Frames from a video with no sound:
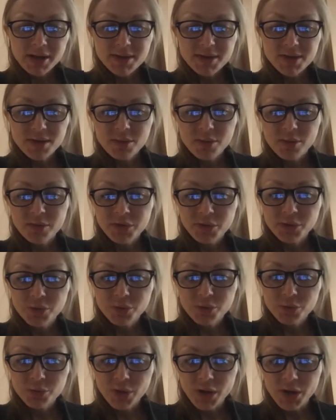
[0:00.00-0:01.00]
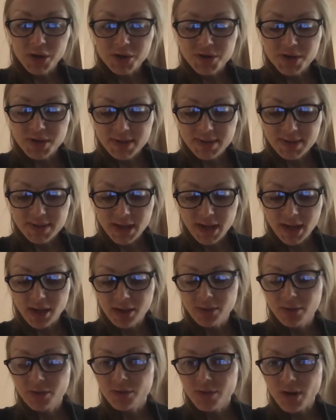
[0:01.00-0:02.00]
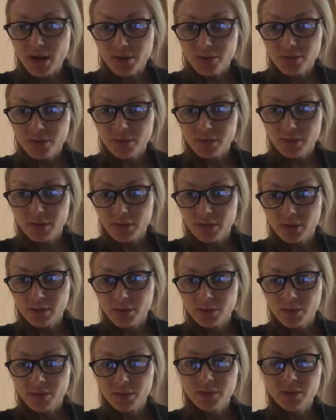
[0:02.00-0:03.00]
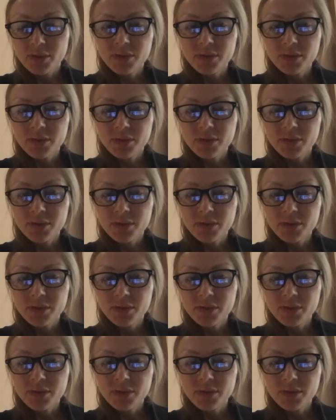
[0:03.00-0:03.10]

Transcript: some of the new targets and drug uh,